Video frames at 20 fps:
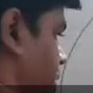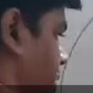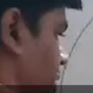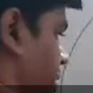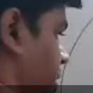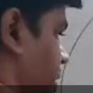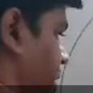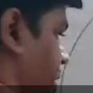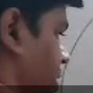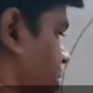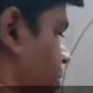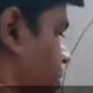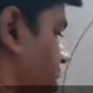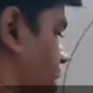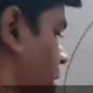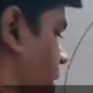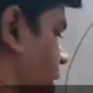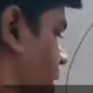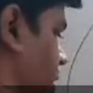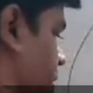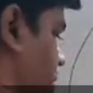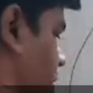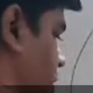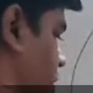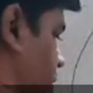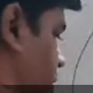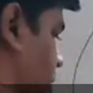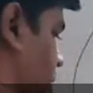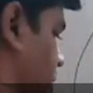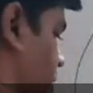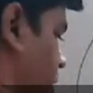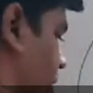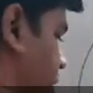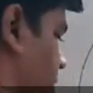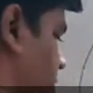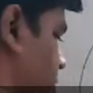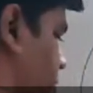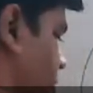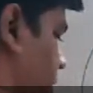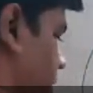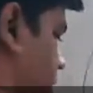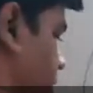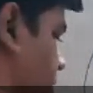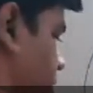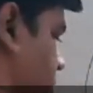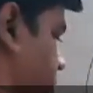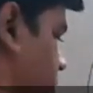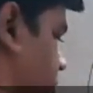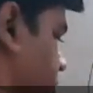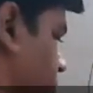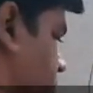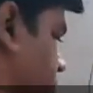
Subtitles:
Let the radius be r. Let this be h.